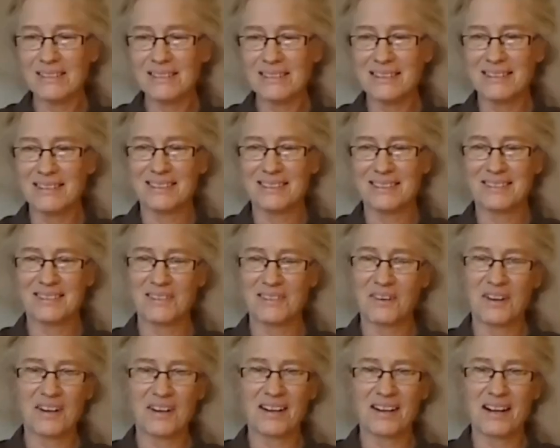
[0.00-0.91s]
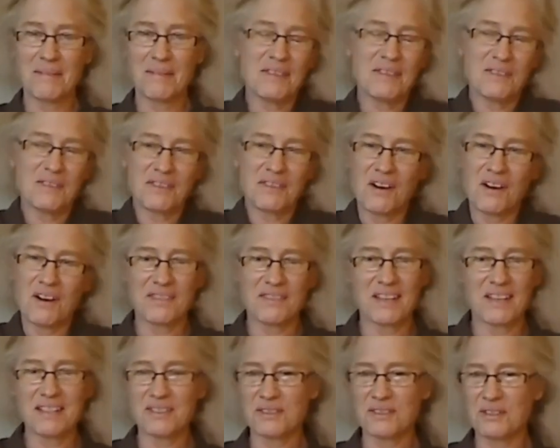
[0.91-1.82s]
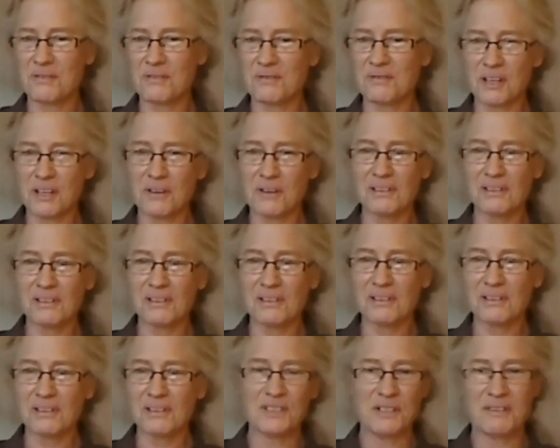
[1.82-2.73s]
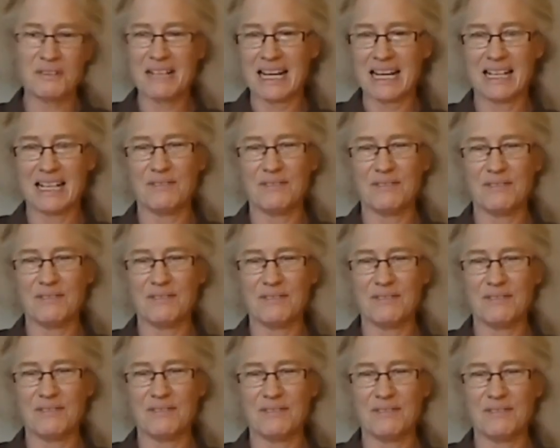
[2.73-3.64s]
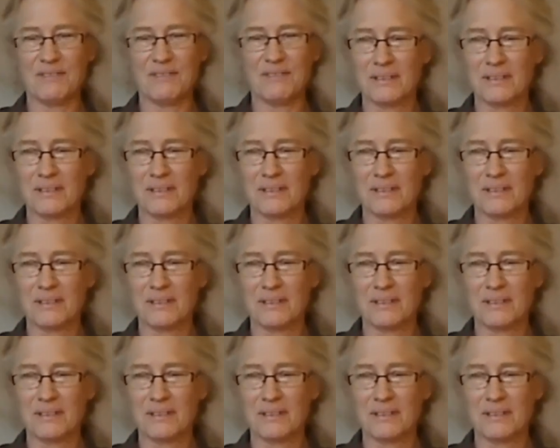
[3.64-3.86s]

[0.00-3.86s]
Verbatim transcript: or or I mean, are they so totally different you can't even compare them?